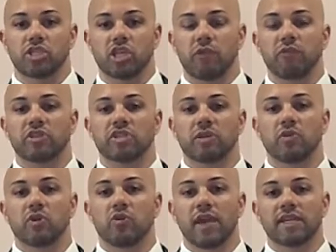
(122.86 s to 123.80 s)
yourself with
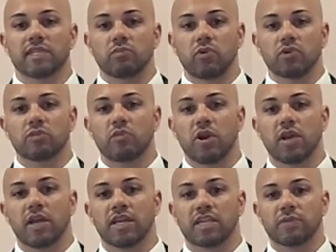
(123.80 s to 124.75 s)
someone who has the most
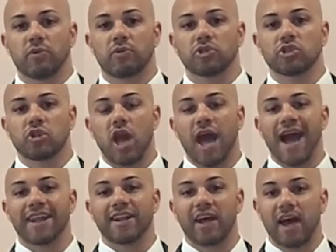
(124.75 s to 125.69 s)
market exposure
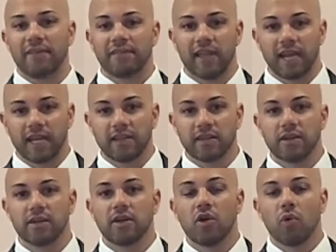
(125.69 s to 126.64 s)
on and offline.
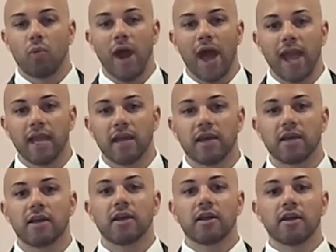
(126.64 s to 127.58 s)
Why?
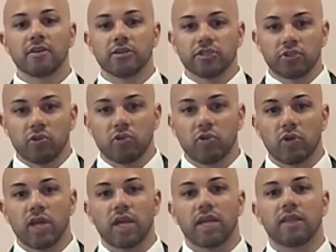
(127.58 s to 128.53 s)

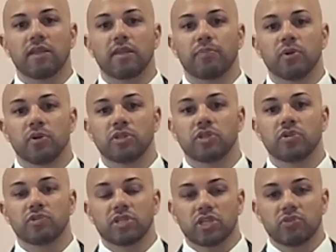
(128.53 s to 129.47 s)
So the
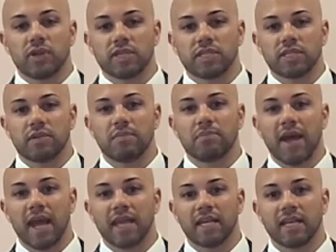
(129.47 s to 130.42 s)
person who's interested in
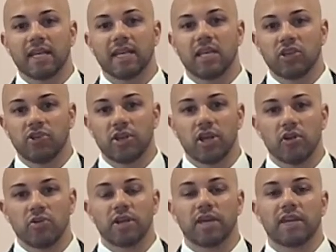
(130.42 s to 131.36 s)
buying in your
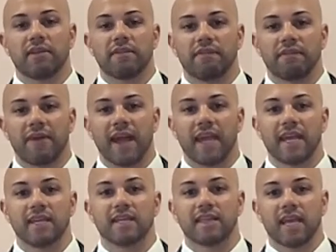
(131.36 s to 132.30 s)
area can
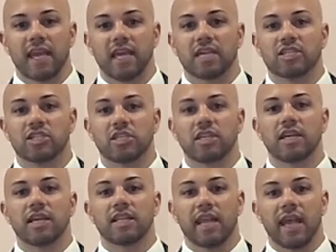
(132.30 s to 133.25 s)
find the agent
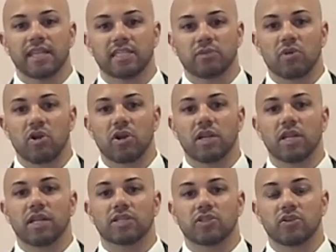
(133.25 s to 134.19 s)
that has the
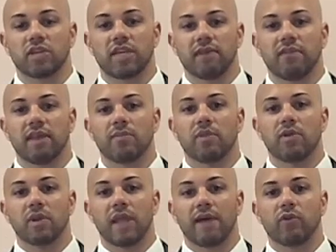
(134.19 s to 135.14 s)
marketing that's going to give them
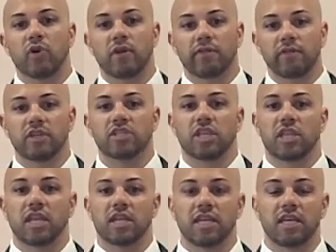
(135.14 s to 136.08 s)
the level of reach
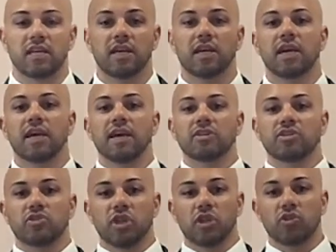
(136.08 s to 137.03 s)
that they need
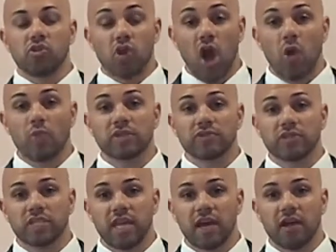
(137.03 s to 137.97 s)
so they know your home is
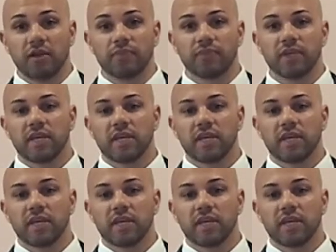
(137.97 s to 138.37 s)
for sale.